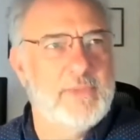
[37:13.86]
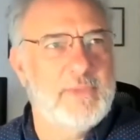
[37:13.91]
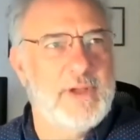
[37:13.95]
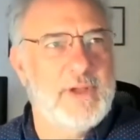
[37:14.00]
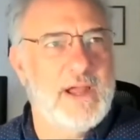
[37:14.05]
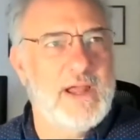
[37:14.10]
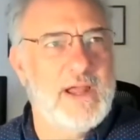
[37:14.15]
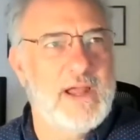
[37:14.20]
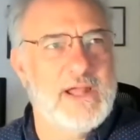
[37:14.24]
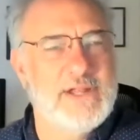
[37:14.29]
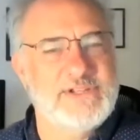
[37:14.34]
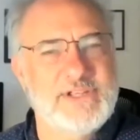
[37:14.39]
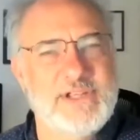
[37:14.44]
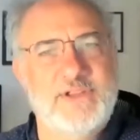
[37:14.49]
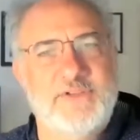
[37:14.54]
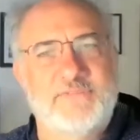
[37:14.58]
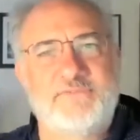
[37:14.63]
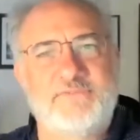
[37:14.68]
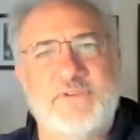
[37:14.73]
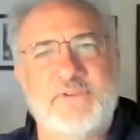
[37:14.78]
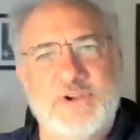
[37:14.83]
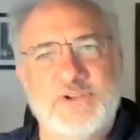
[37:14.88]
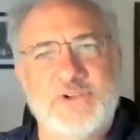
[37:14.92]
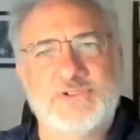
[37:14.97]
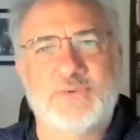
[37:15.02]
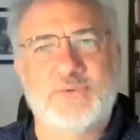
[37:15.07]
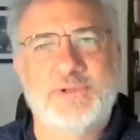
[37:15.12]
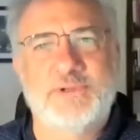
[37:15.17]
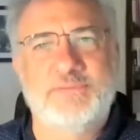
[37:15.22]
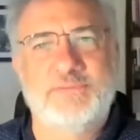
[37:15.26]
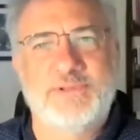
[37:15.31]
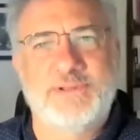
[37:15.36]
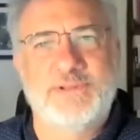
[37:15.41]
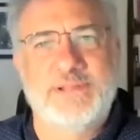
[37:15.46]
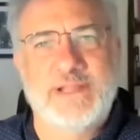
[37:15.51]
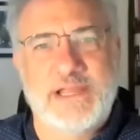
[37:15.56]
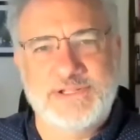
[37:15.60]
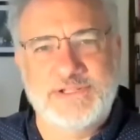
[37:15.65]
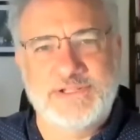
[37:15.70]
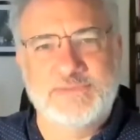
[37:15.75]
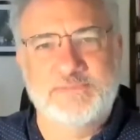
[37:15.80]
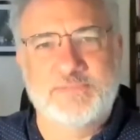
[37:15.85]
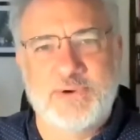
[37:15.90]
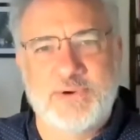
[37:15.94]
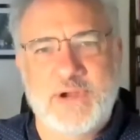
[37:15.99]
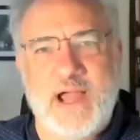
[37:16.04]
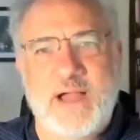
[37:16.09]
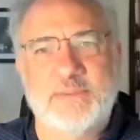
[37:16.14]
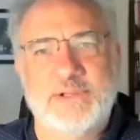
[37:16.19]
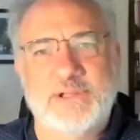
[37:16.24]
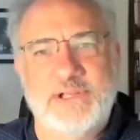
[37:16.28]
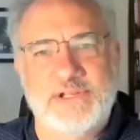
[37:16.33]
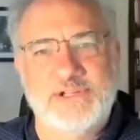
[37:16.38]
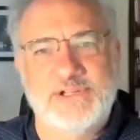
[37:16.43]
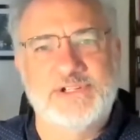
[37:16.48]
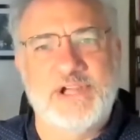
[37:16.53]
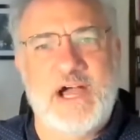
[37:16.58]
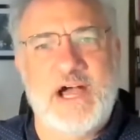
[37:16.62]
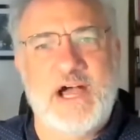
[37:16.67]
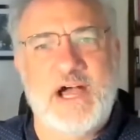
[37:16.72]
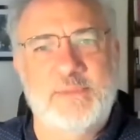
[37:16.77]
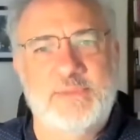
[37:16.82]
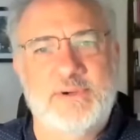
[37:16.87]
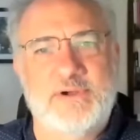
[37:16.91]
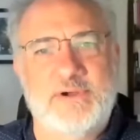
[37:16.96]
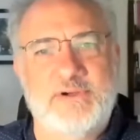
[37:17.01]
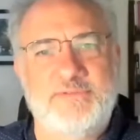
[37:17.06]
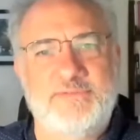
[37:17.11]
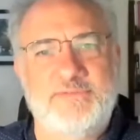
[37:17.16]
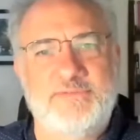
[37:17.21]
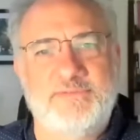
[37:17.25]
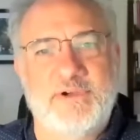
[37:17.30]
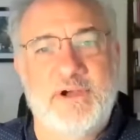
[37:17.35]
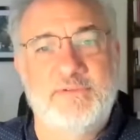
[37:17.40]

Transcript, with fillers: I, I'd say the first one that's probably a job of